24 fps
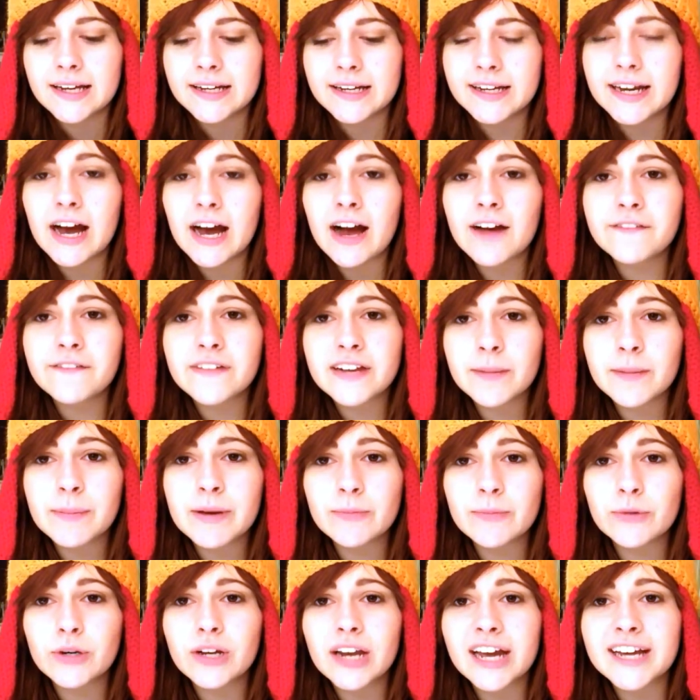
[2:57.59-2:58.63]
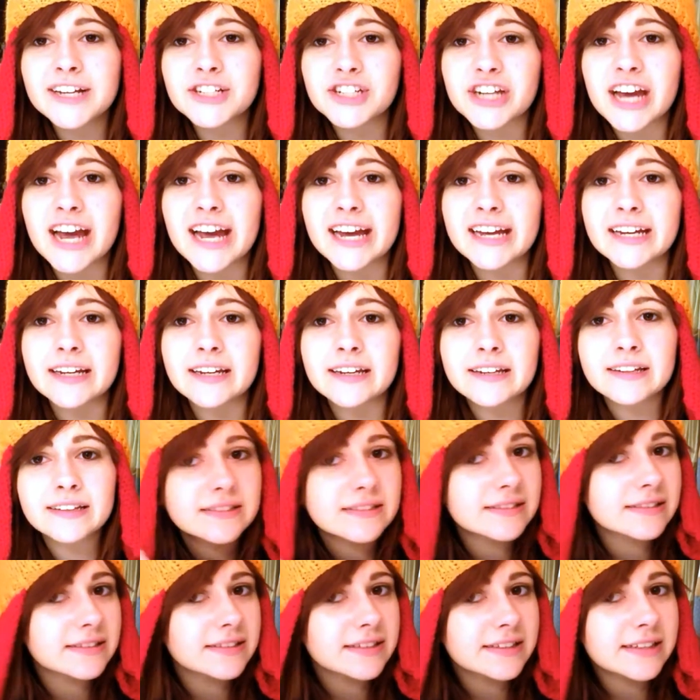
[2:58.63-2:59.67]
And now I feel a bit more like Jane,
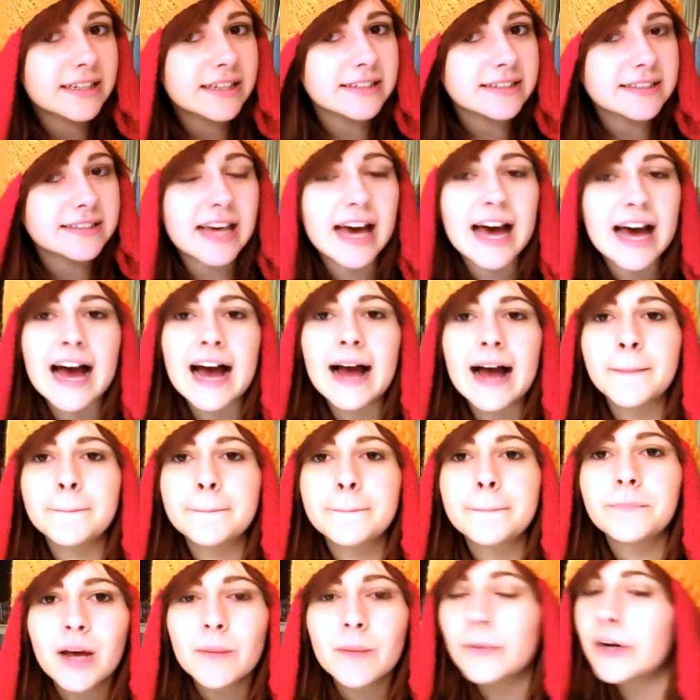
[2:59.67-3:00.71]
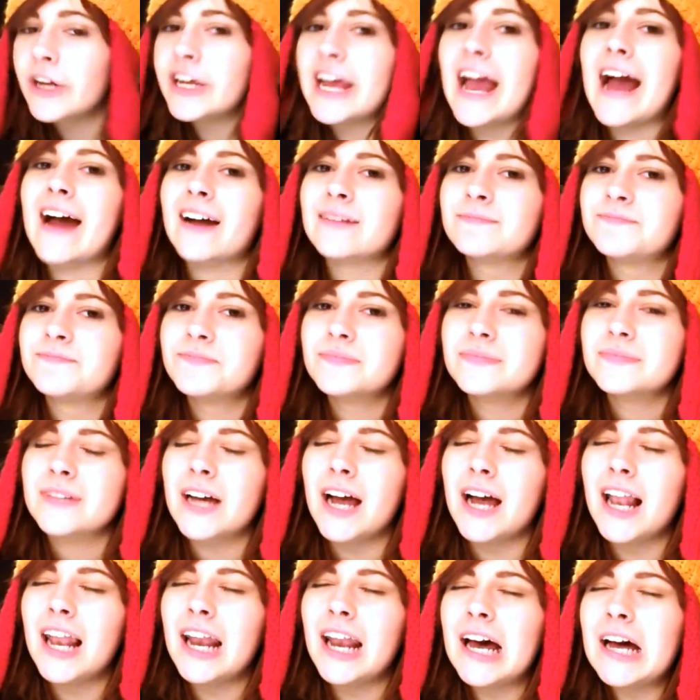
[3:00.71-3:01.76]
hence the hat. But yeah,
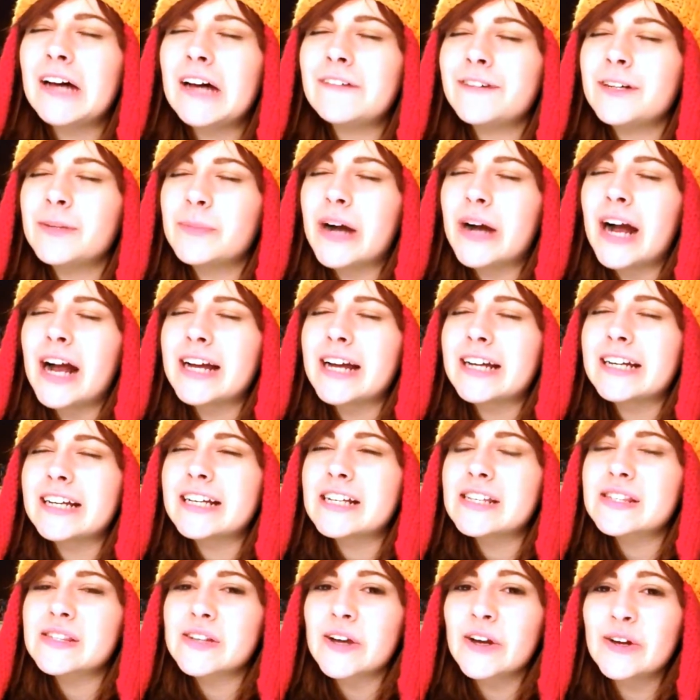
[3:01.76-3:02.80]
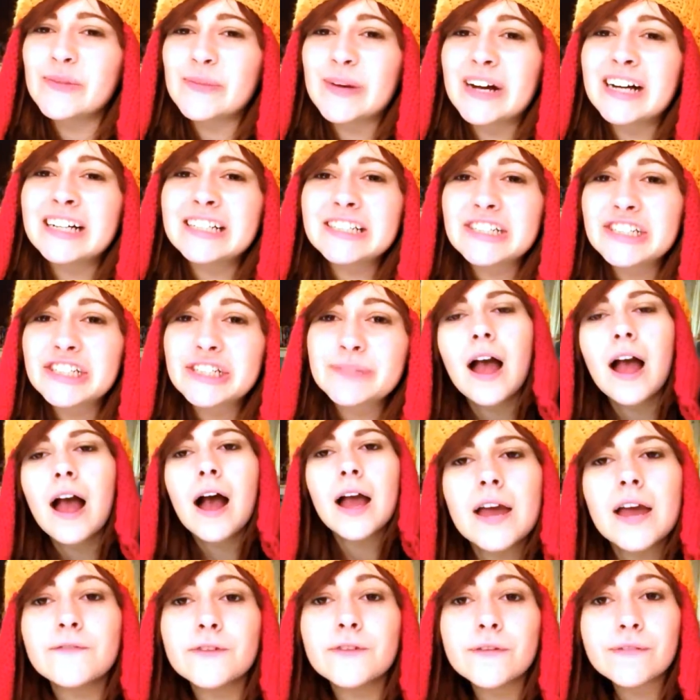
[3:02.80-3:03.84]
I love Hermione so much.
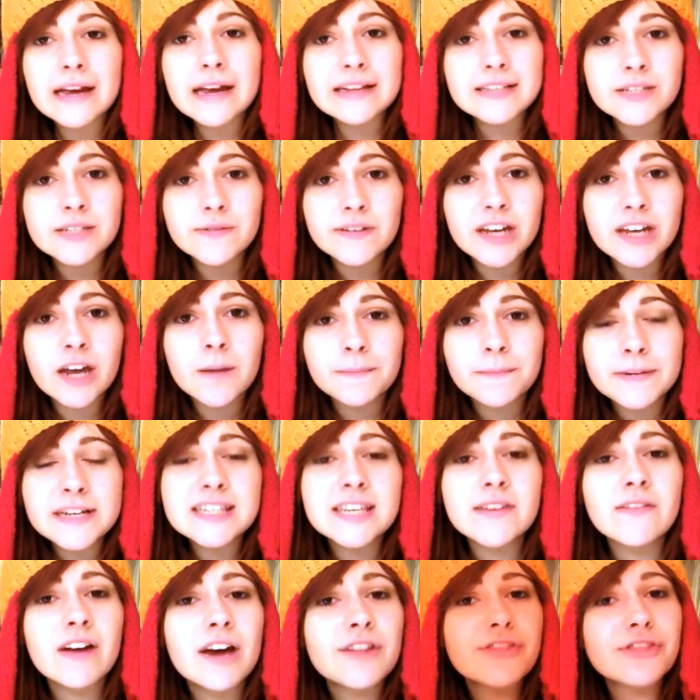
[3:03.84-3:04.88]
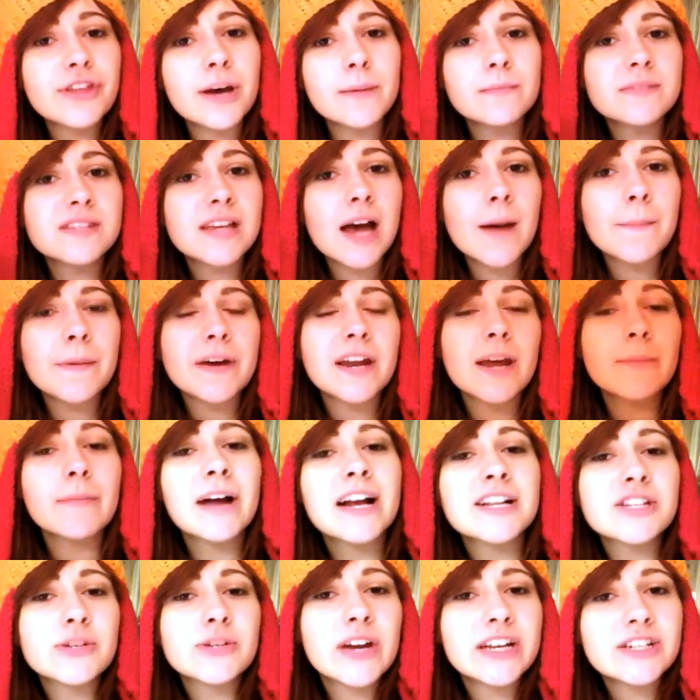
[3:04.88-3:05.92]
If you've liked this video, please give it a thumbs up, and I
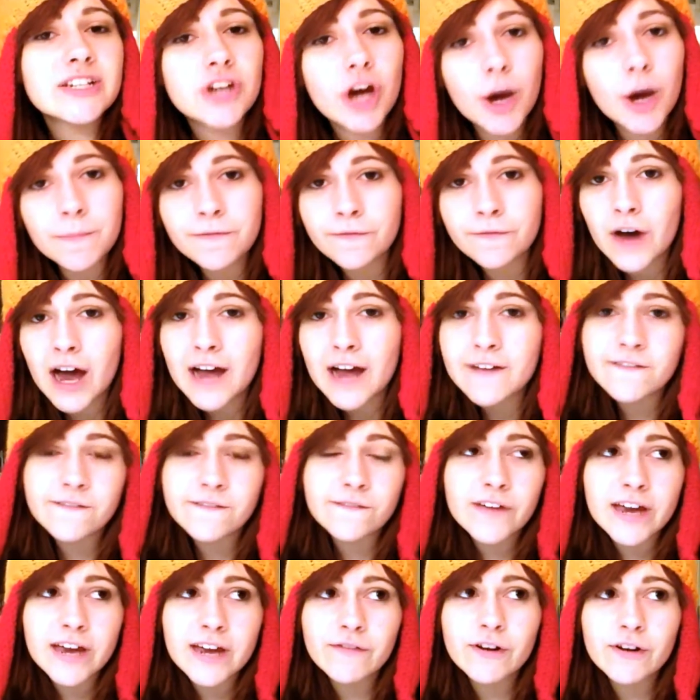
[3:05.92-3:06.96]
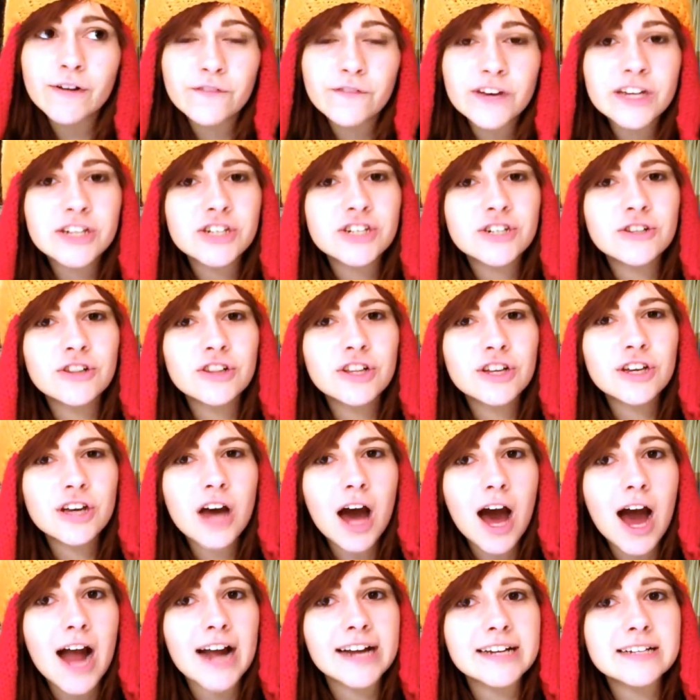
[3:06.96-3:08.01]
might do a top 5 favourite fictional
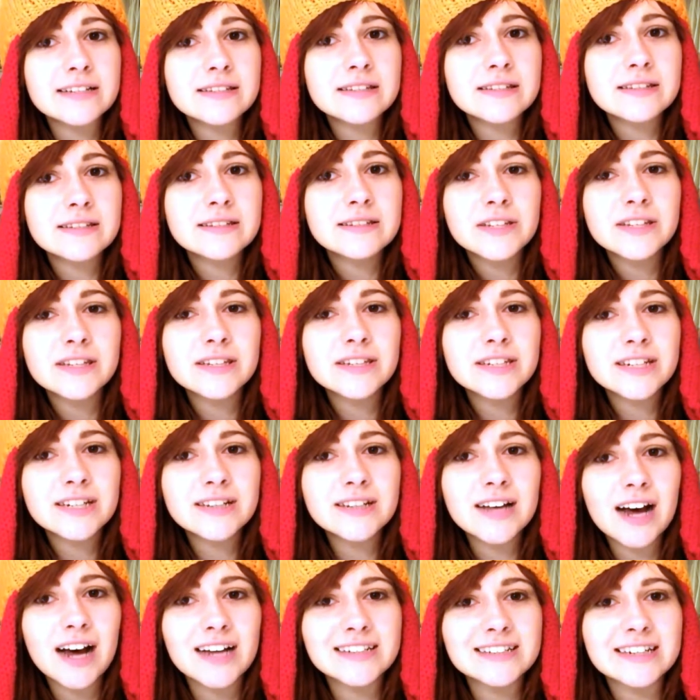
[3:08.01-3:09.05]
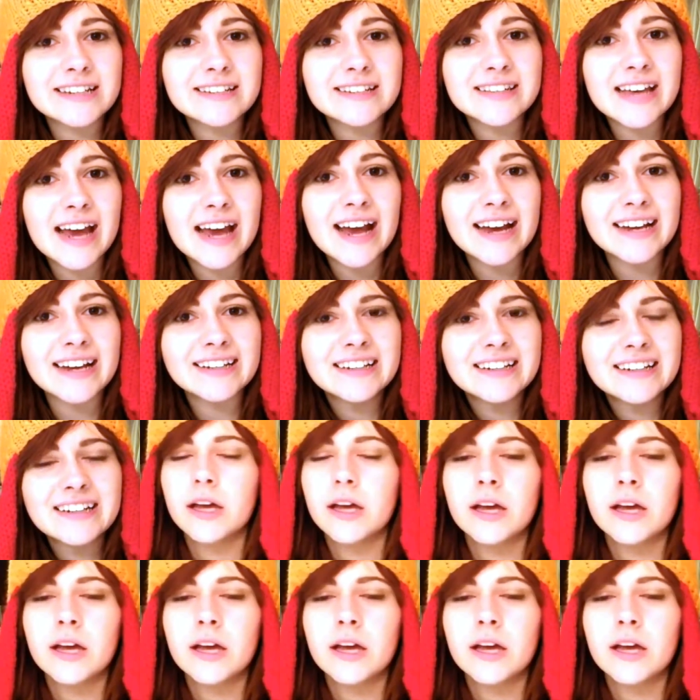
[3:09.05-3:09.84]
guys. Still hard to say.